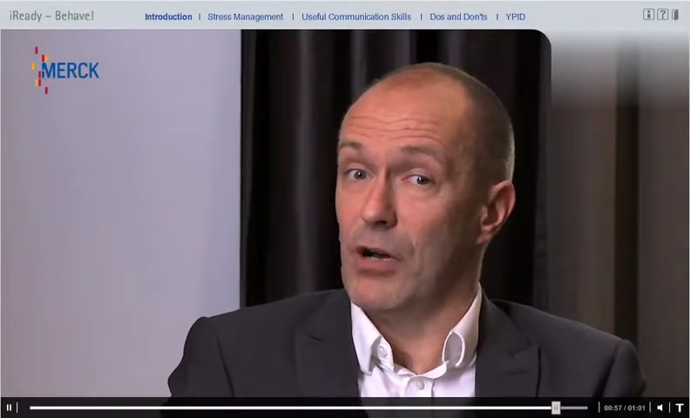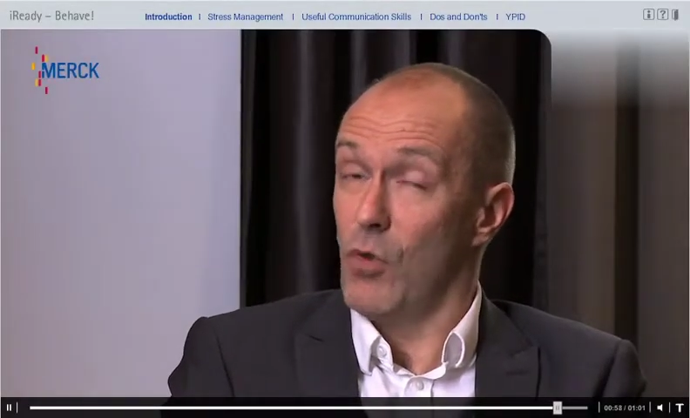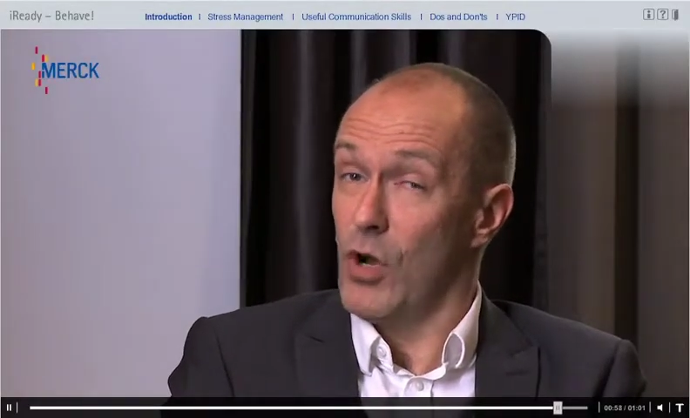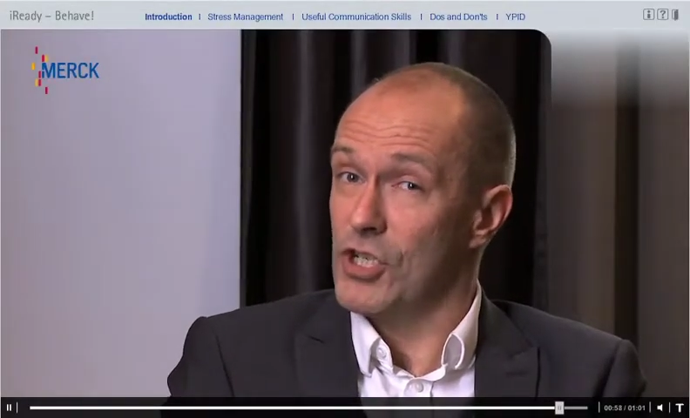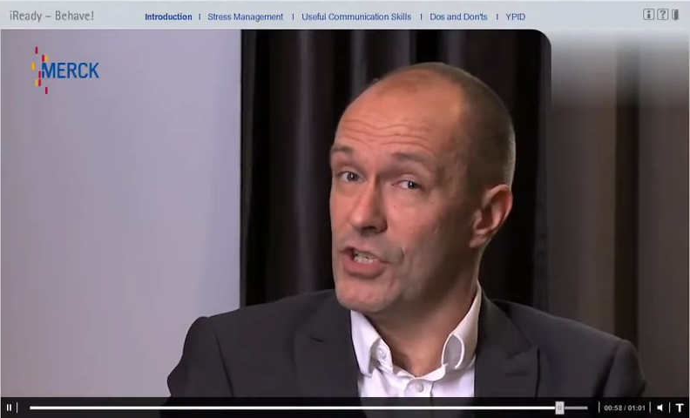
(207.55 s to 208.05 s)

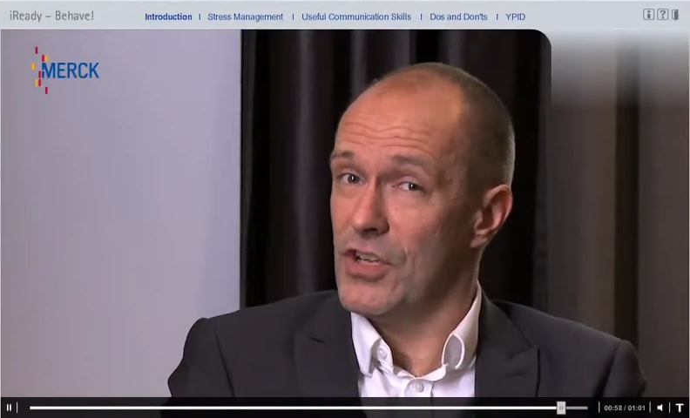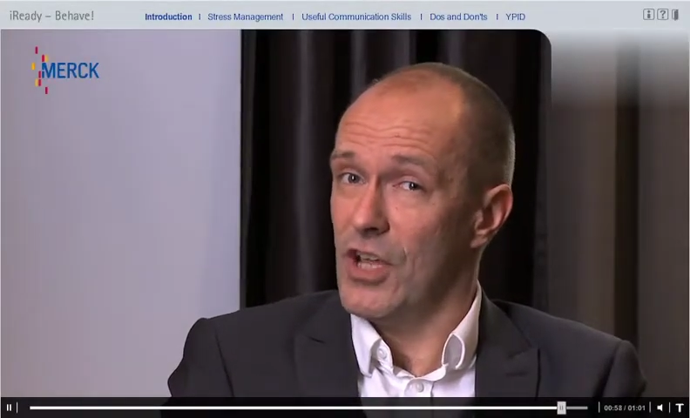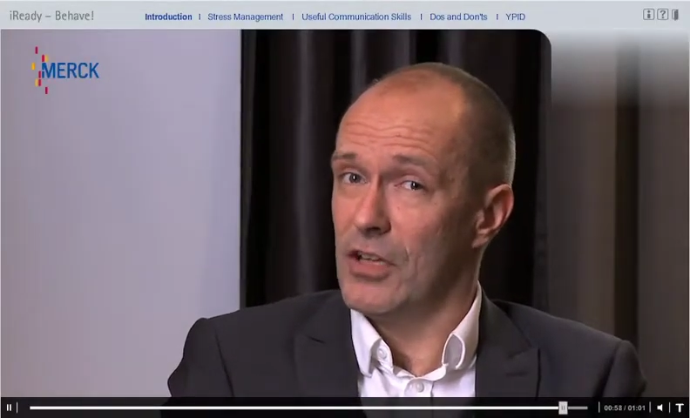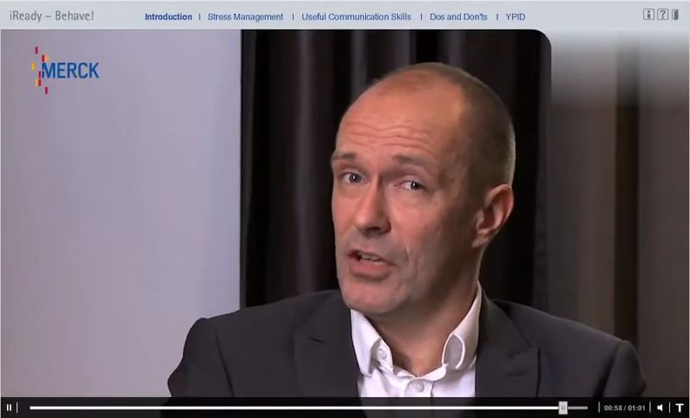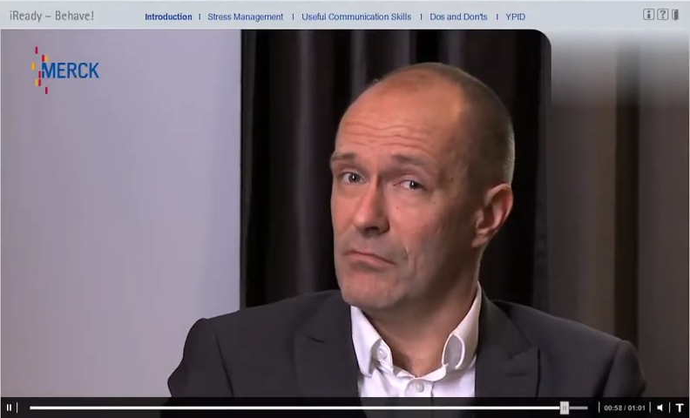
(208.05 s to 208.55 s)
but what she
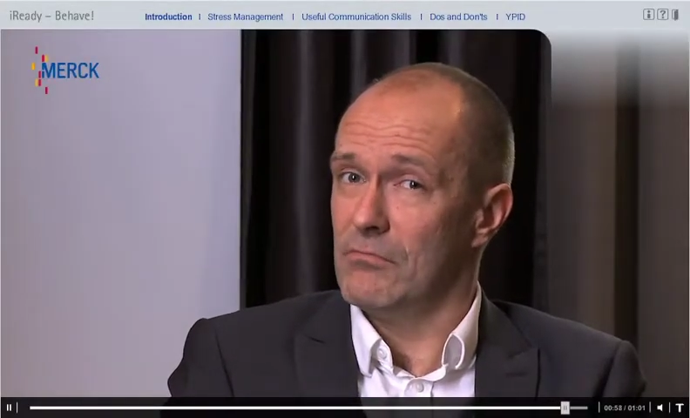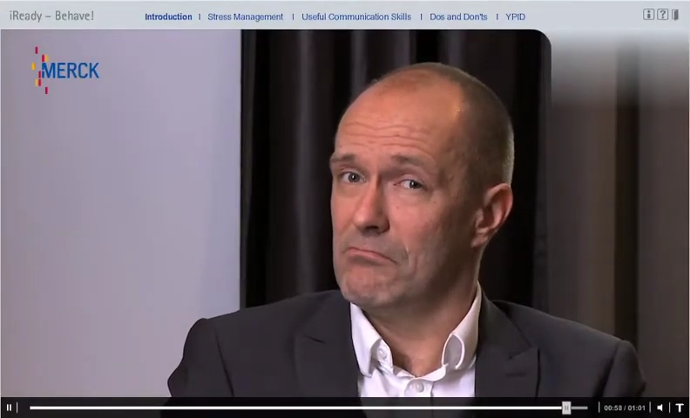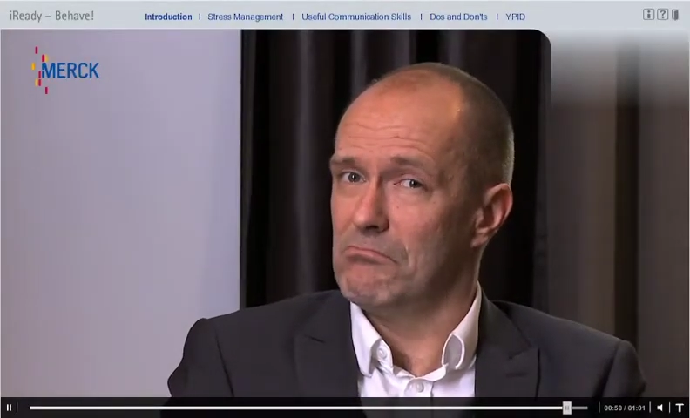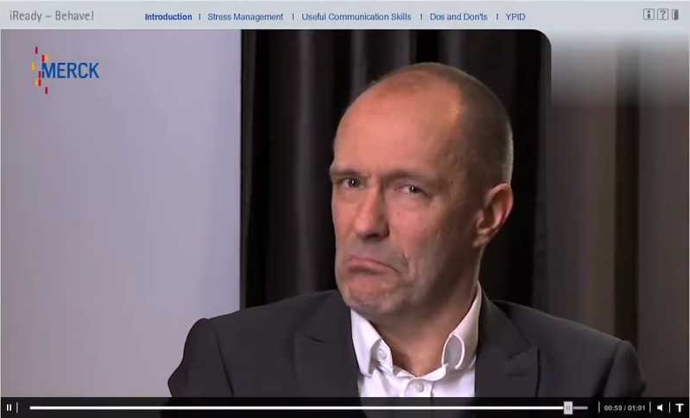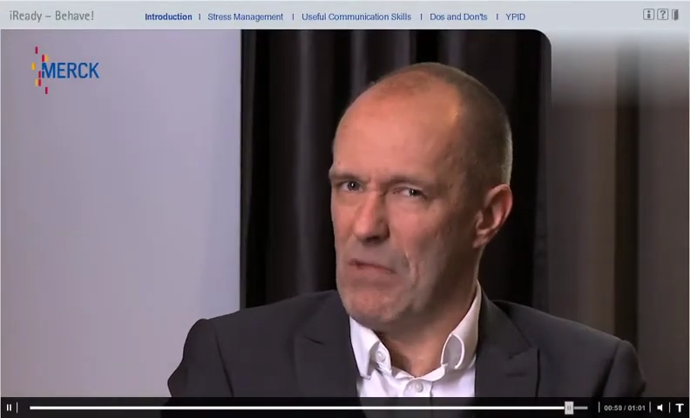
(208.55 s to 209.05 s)
said
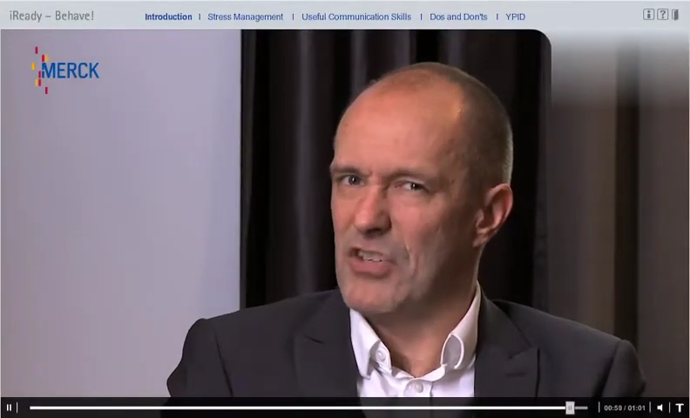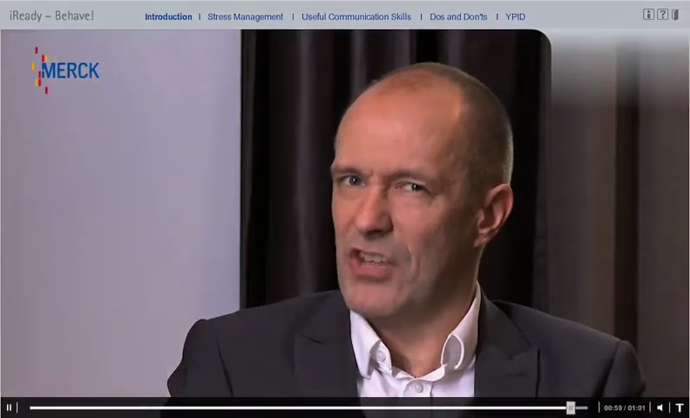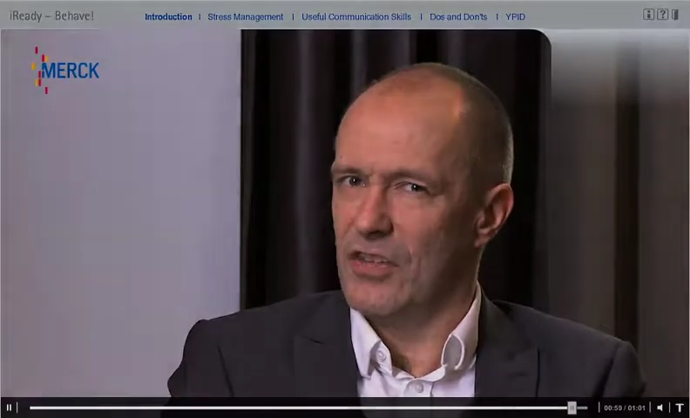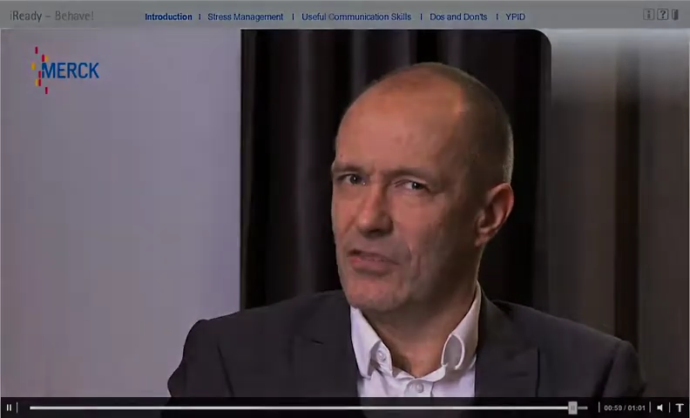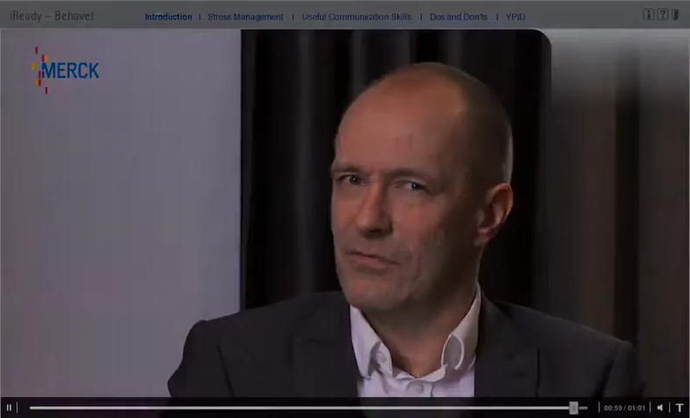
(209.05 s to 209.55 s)
made
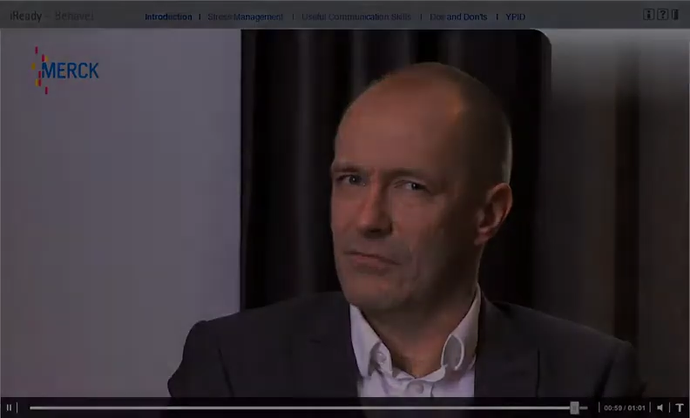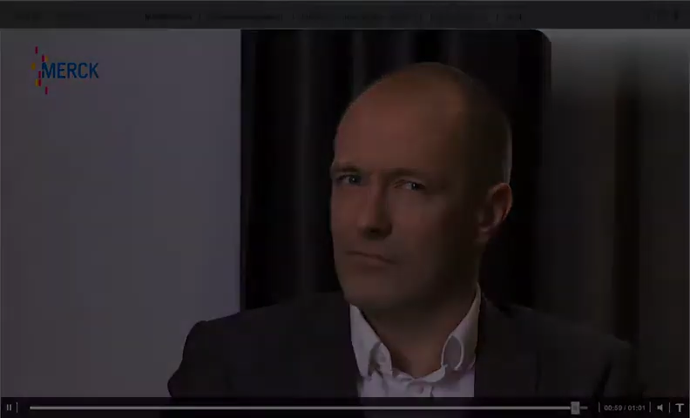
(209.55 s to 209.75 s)
sense.